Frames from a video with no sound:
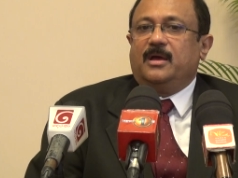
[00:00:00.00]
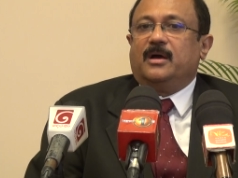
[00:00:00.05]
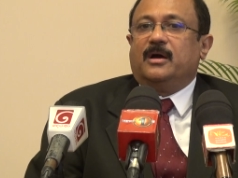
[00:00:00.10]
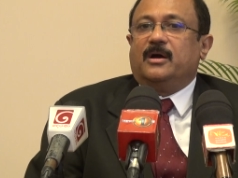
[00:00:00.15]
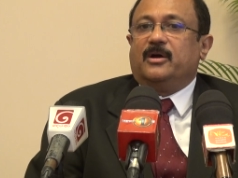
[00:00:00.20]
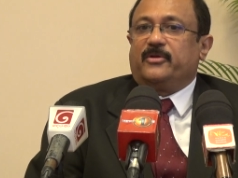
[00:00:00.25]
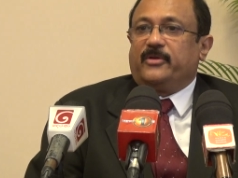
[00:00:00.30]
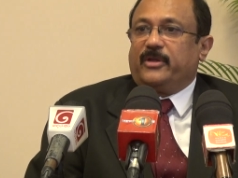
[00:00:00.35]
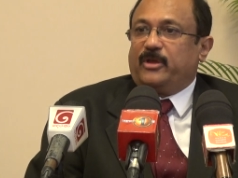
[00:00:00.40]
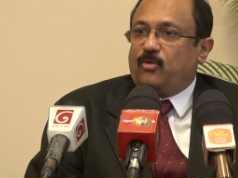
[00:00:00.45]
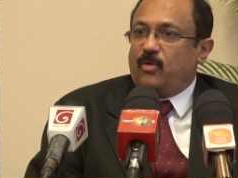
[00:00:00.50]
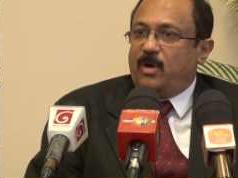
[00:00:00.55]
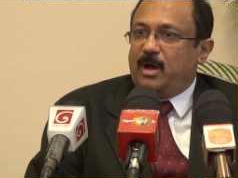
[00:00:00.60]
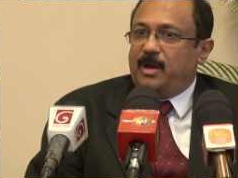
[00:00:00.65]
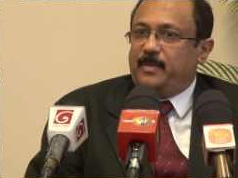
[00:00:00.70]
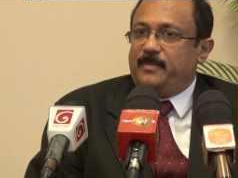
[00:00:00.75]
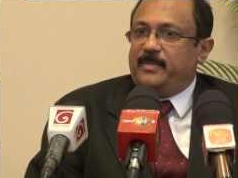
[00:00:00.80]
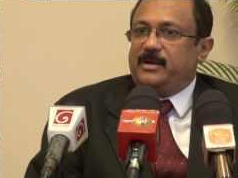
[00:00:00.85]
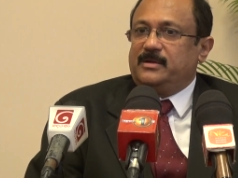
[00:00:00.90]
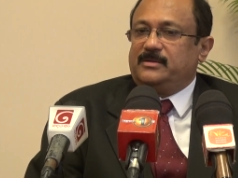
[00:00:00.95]
uh,
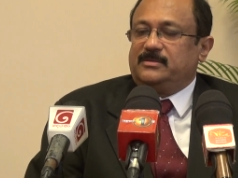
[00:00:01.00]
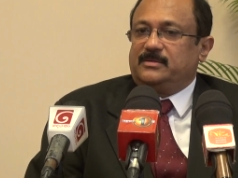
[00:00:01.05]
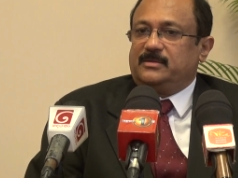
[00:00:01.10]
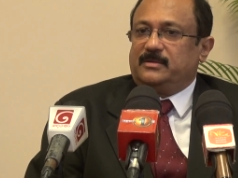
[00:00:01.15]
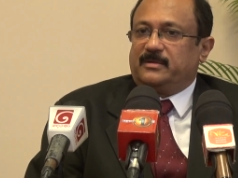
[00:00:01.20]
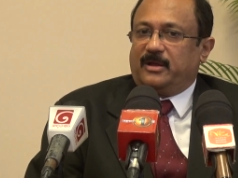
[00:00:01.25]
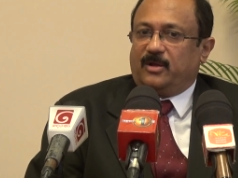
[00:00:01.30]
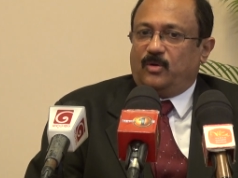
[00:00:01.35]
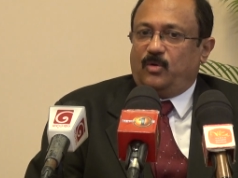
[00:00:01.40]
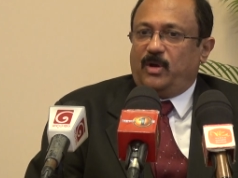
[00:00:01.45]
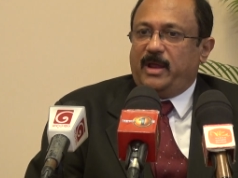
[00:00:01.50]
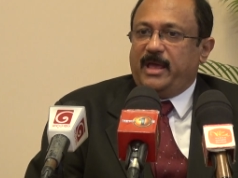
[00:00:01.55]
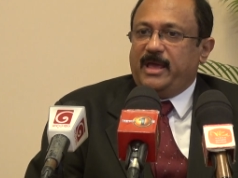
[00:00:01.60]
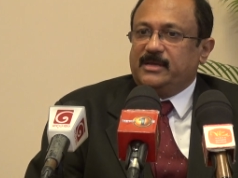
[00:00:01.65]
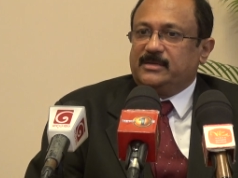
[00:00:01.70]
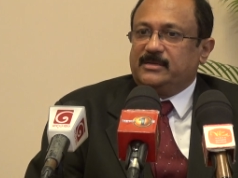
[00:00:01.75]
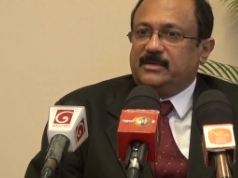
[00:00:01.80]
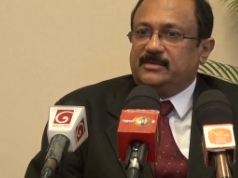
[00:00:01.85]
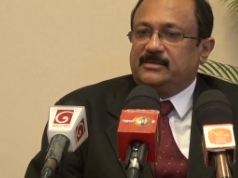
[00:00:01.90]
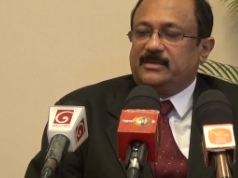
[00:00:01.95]
requirements,
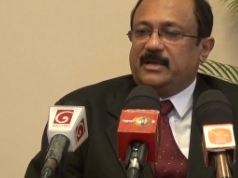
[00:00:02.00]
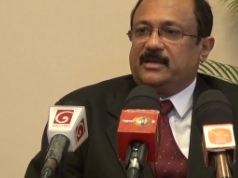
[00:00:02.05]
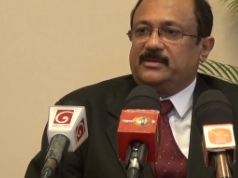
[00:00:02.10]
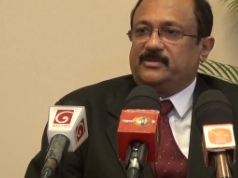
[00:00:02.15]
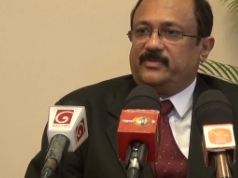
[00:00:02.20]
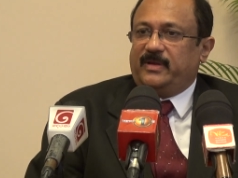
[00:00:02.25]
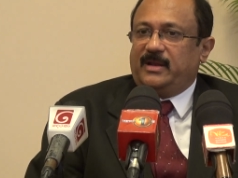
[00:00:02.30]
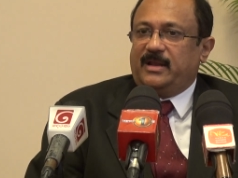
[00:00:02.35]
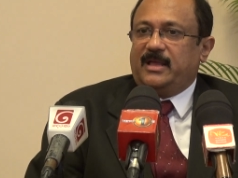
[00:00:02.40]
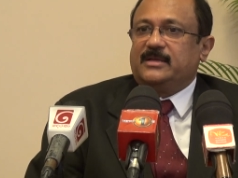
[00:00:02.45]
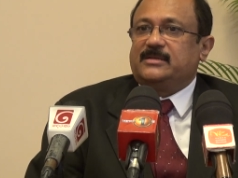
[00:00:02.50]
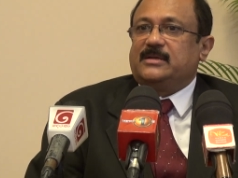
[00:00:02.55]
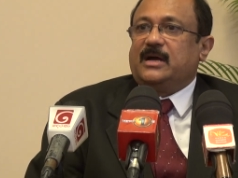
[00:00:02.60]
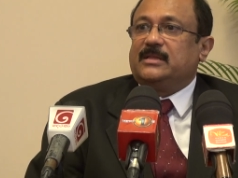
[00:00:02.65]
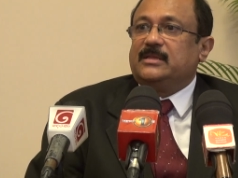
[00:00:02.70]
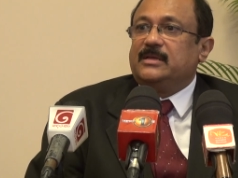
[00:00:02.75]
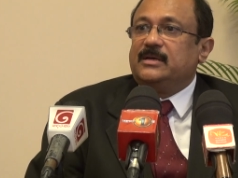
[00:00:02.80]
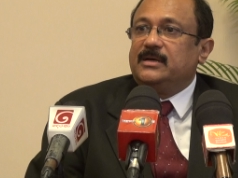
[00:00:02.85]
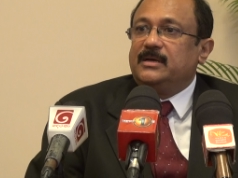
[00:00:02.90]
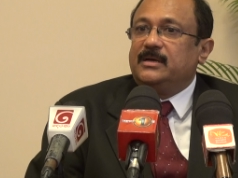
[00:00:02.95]
regulations, as well as
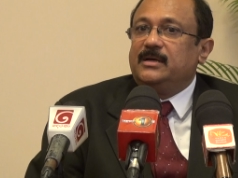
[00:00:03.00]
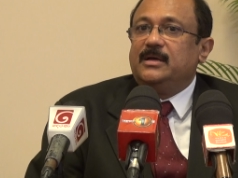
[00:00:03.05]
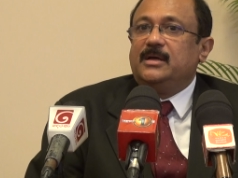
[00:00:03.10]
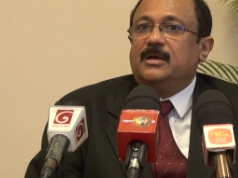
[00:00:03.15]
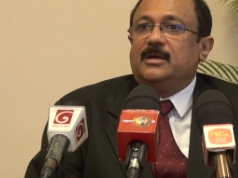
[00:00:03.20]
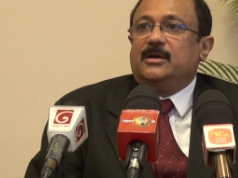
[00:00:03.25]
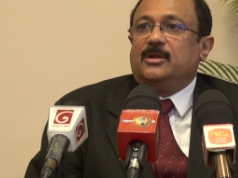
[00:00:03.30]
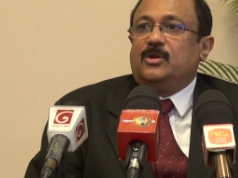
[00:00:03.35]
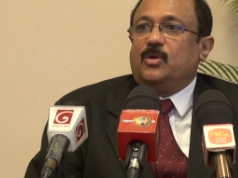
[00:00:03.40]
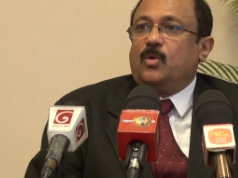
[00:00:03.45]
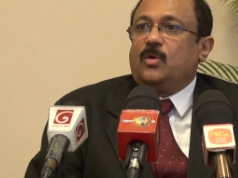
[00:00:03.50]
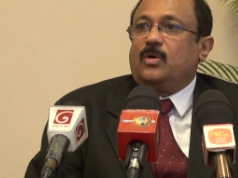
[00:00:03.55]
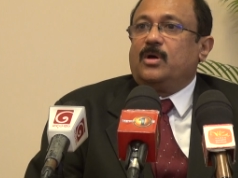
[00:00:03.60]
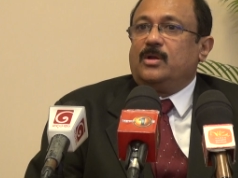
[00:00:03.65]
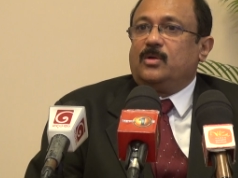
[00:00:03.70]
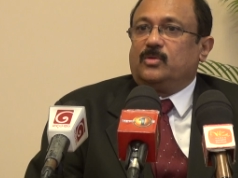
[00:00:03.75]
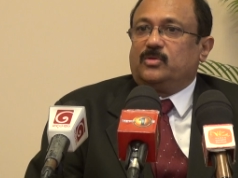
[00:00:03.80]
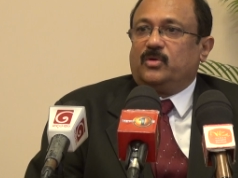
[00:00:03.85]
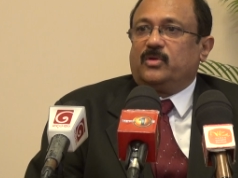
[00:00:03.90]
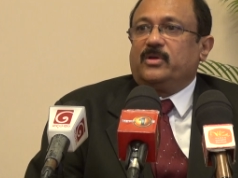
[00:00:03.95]
other
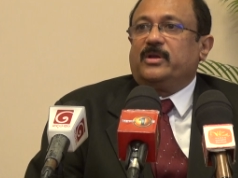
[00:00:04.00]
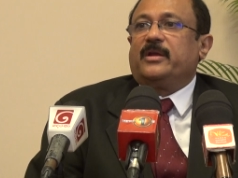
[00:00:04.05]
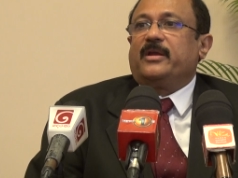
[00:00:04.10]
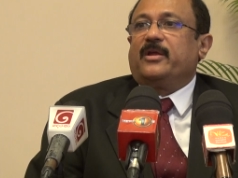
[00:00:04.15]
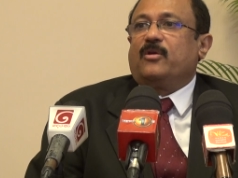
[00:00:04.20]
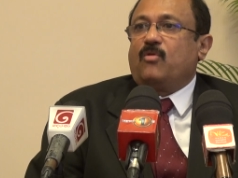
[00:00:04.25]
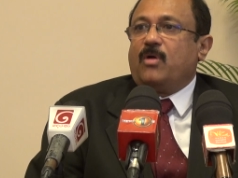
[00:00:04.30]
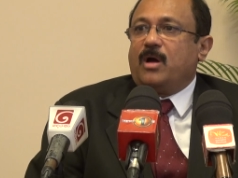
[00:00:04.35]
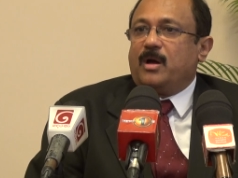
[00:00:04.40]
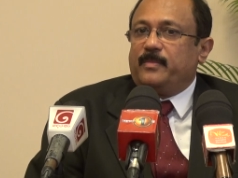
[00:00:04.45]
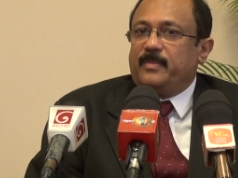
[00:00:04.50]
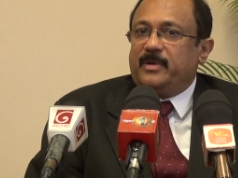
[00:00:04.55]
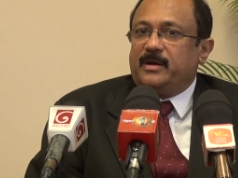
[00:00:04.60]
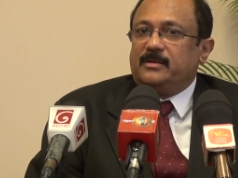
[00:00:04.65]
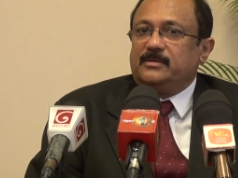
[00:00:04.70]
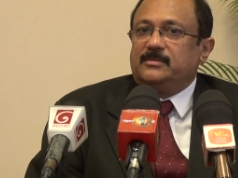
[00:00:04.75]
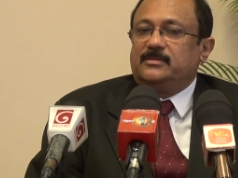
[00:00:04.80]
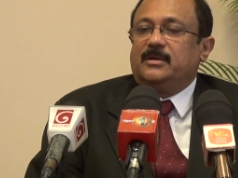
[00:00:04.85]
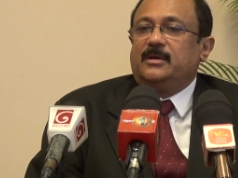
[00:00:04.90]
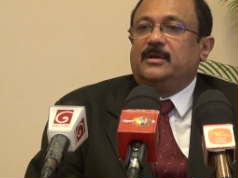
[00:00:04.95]
local authority
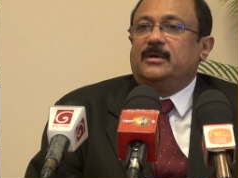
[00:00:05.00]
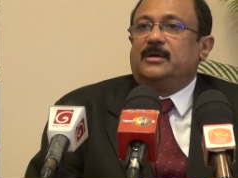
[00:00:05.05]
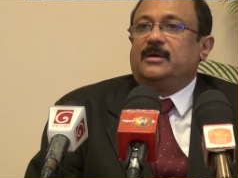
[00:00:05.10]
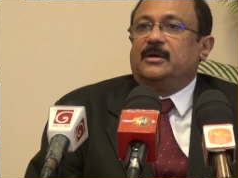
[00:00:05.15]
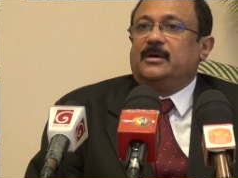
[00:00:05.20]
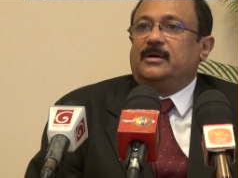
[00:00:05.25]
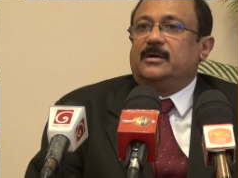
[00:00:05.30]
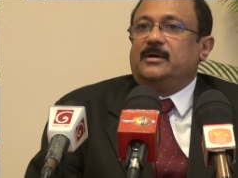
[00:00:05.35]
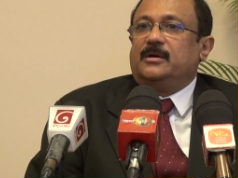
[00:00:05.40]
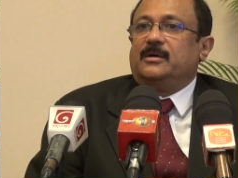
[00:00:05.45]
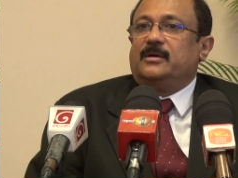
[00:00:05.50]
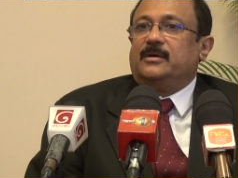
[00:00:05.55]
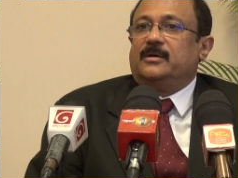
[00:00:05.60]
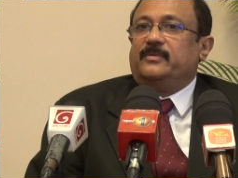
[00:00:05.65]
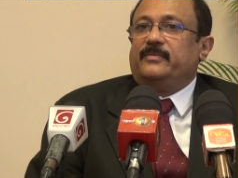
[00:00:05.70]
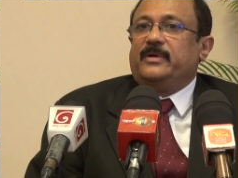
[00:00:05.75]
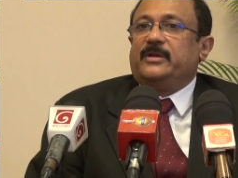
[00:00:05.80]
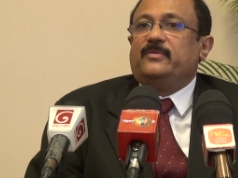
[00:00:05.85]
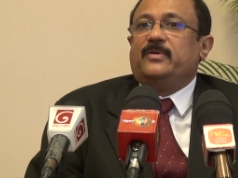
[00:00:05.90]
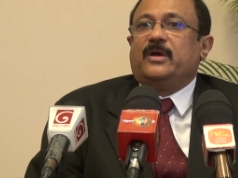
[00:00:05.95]
requirements uh,
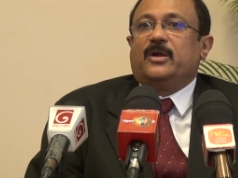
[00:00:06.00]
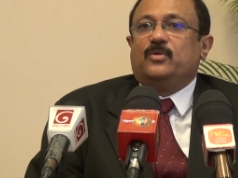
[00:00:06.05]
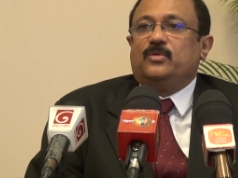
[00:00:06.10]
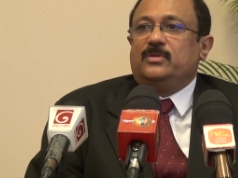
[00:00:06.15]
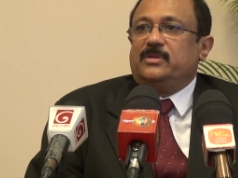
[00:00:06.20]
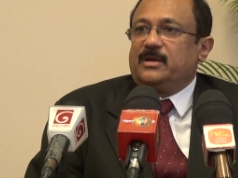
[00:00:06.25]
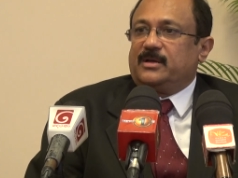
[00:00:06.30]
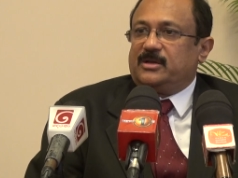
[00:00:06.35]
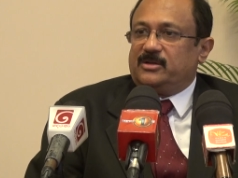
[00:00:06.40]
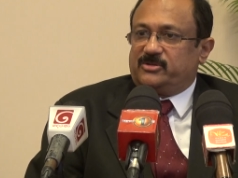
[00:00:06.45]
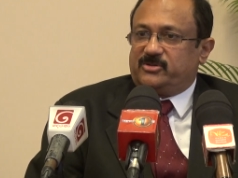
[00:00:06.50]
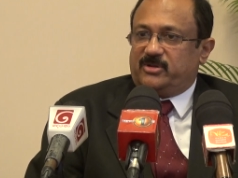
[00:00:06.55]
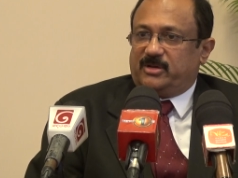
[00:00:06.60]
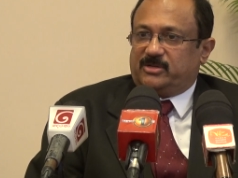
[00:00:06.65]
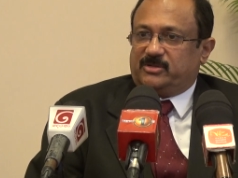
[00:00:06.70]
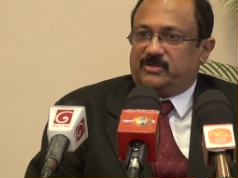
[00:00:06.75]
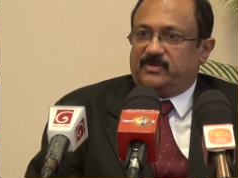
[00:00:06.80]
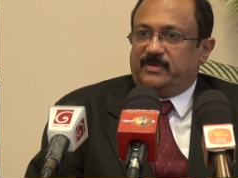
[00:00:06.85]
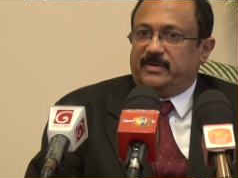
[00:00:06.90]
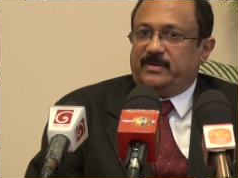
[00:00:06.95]
when we are doing the
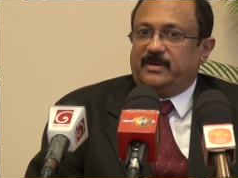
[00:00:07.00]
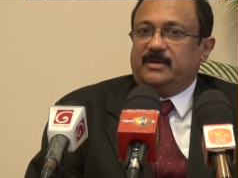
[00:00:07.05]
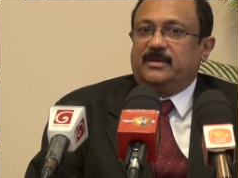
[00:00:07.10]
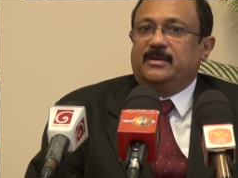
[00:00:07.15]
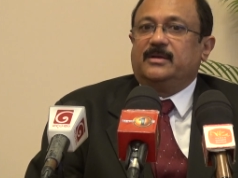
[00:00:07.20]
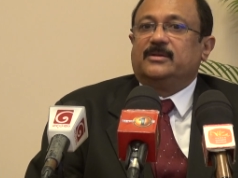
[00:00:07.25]
construction work,